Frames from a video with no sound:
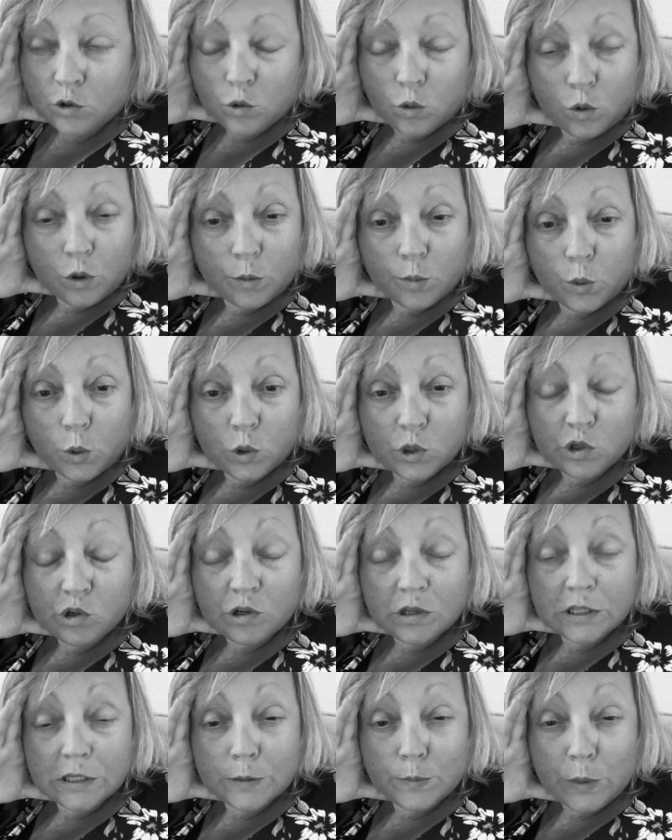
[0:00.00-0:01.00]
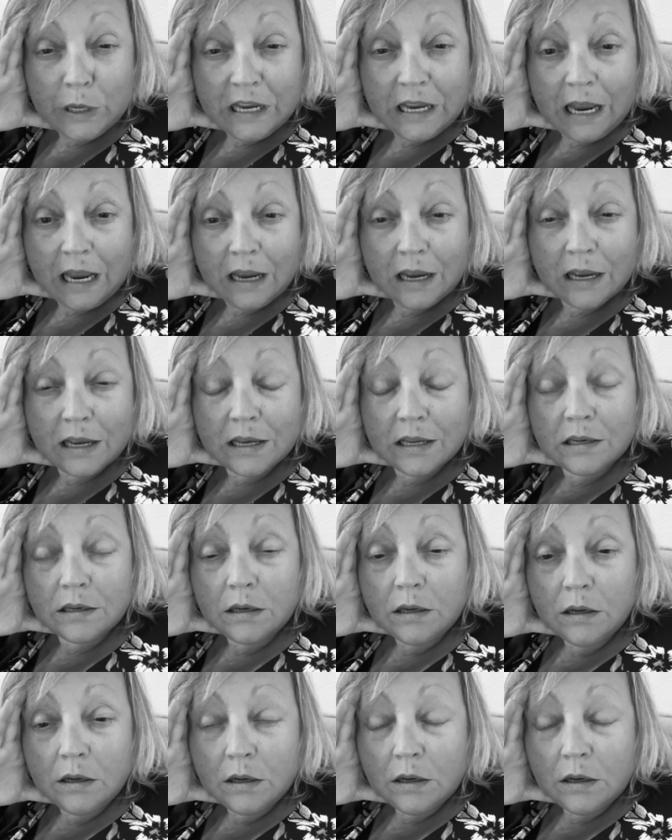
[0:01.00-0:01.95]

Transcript: Torah portions began?